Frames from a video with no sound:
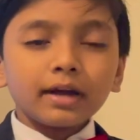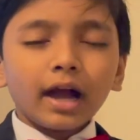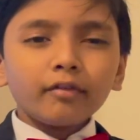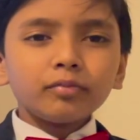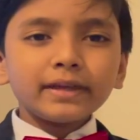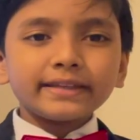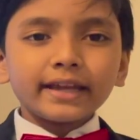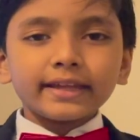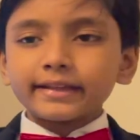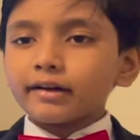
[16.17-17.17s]
I will be
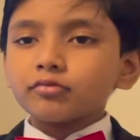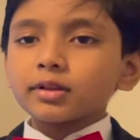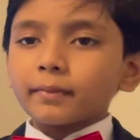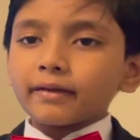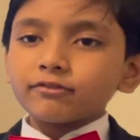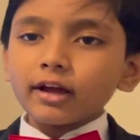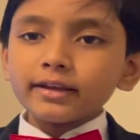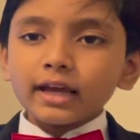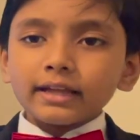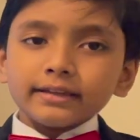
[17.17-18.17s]
sitting down with my
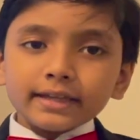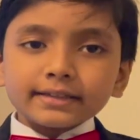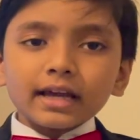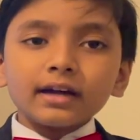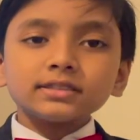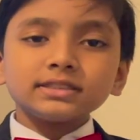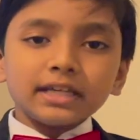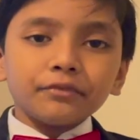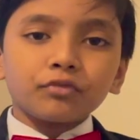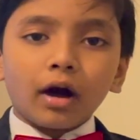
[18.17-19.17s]
friend Nisha
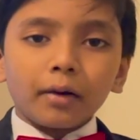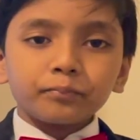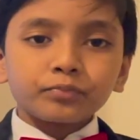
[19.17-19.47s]
Shivram.